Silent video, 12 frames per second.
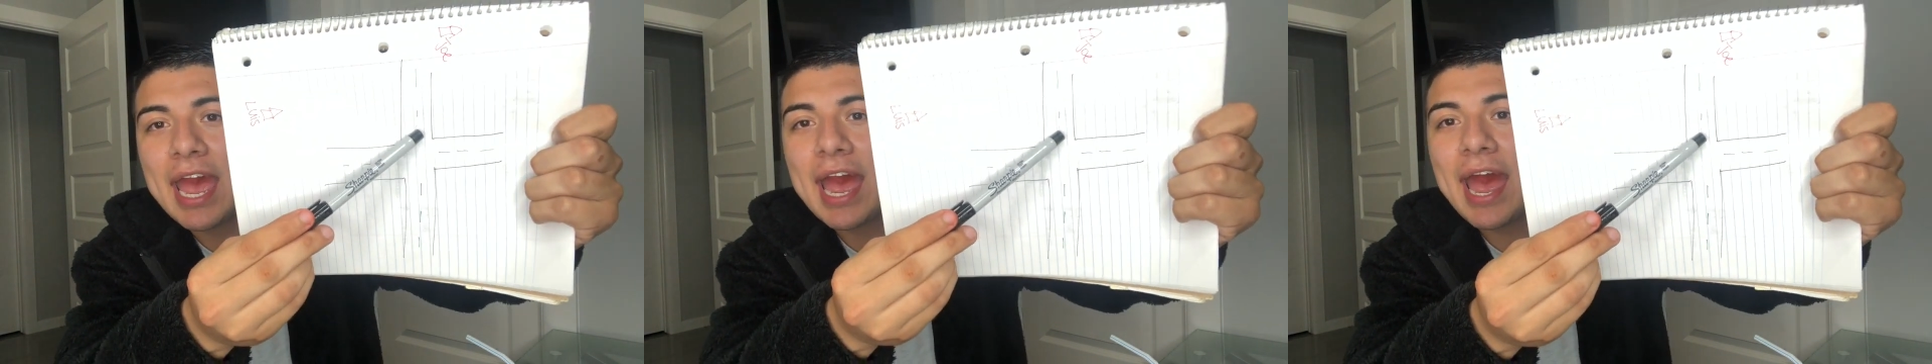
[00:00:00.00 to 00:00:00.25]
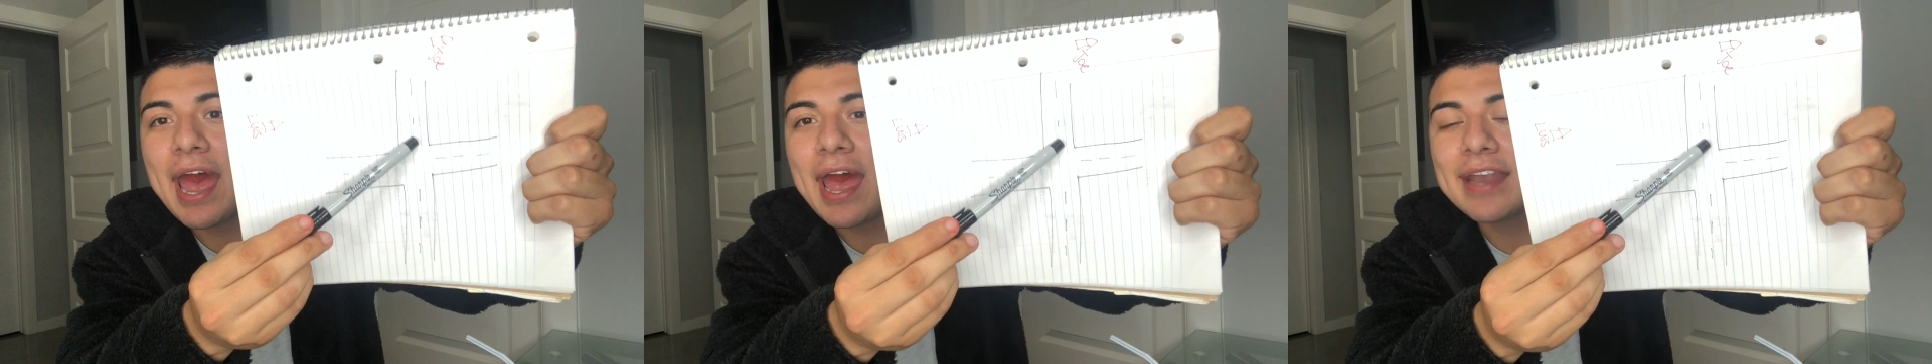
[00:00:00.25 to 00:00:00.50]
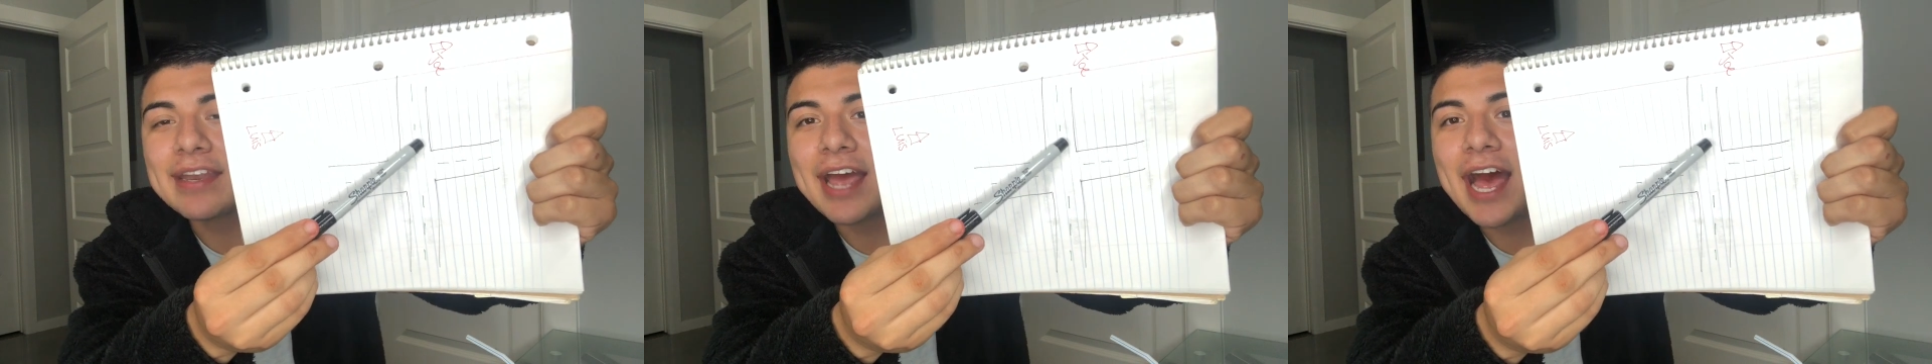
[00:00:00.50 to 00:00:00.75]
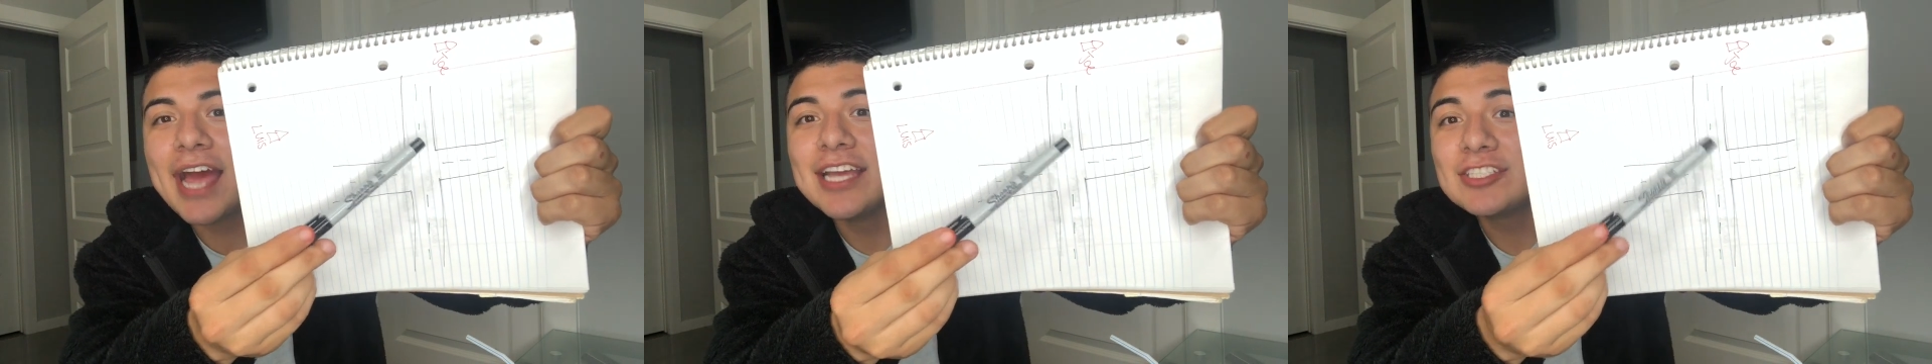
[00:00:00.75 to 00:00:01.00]
and
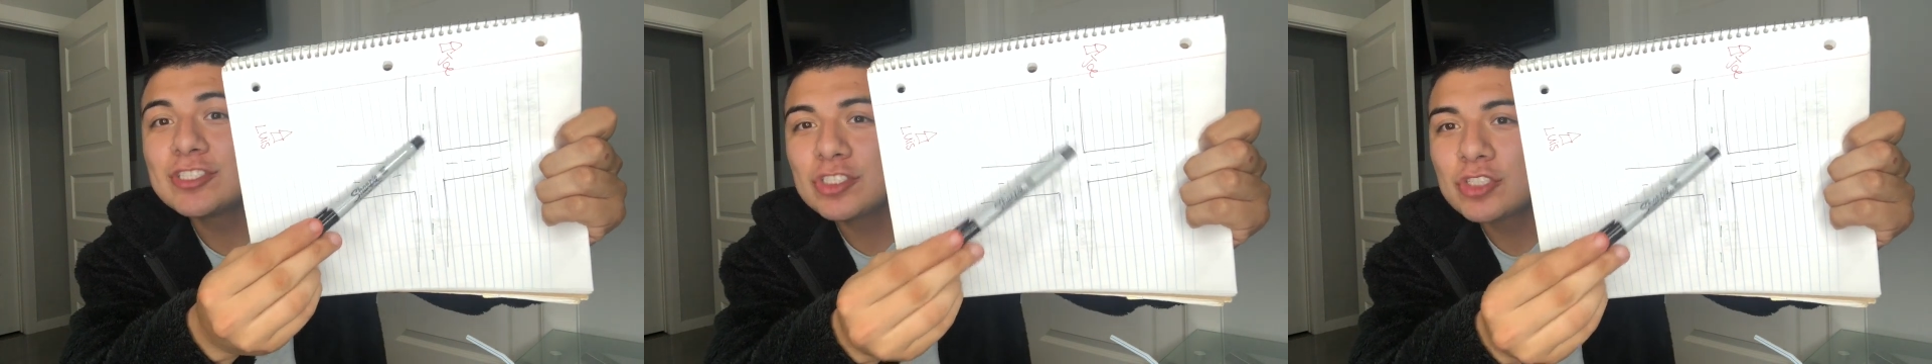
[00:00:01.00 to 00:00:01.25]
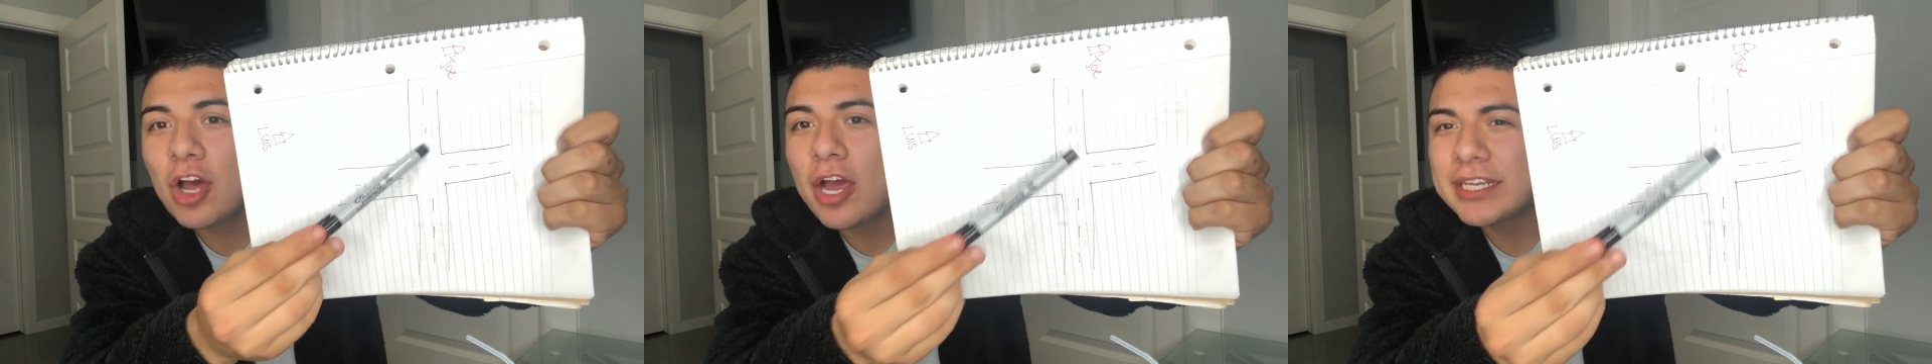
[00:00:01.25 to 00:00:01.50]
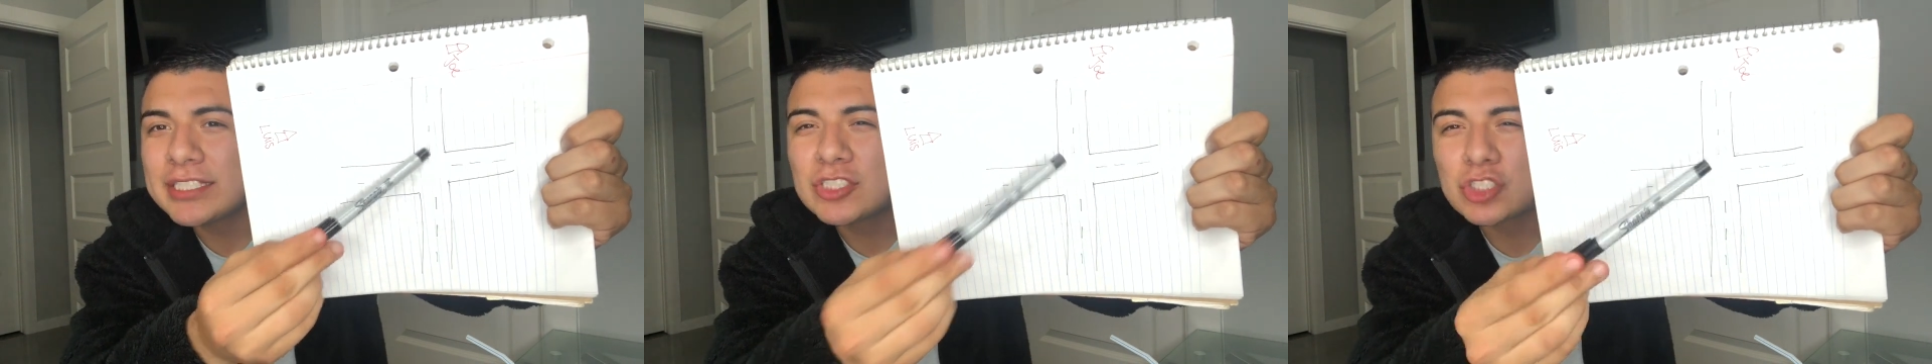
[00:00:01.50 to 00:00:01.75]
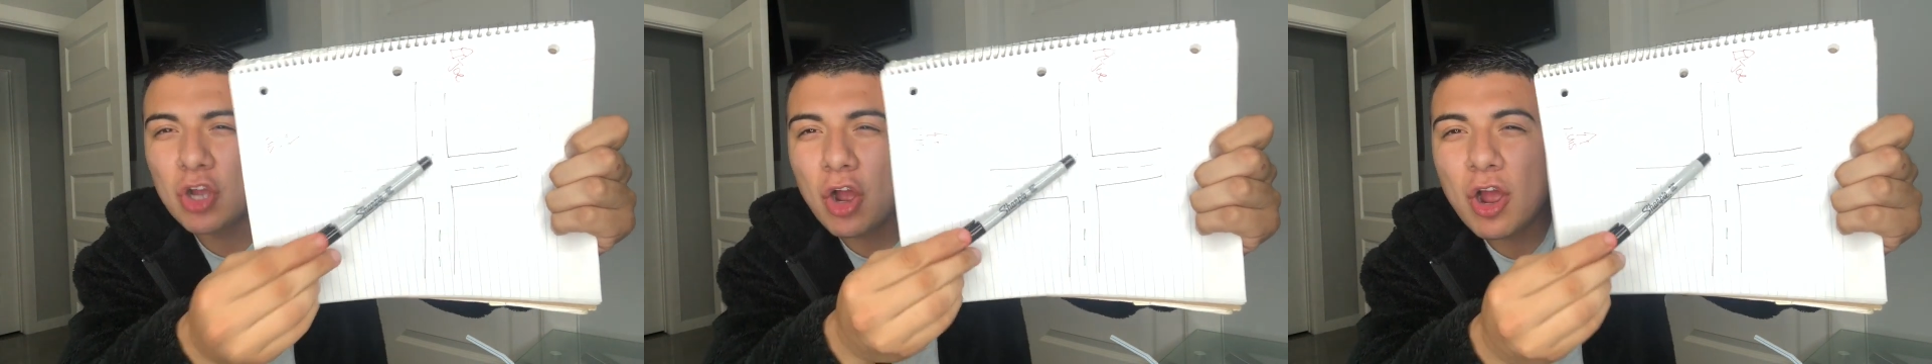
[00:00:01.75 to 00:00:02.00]
I saw his
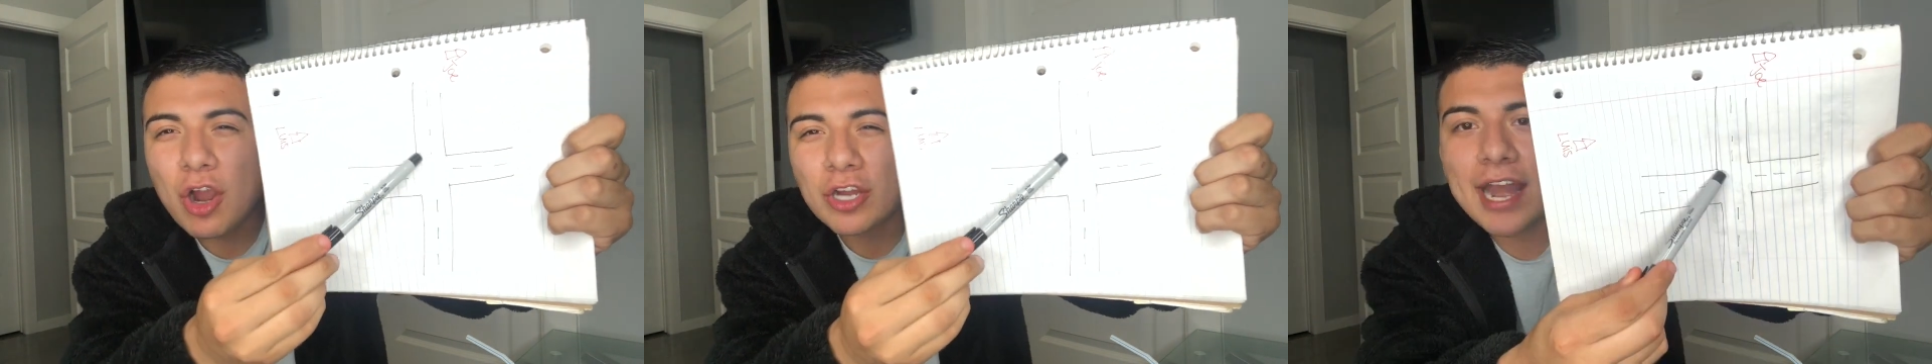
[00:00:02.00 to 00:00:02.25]
car.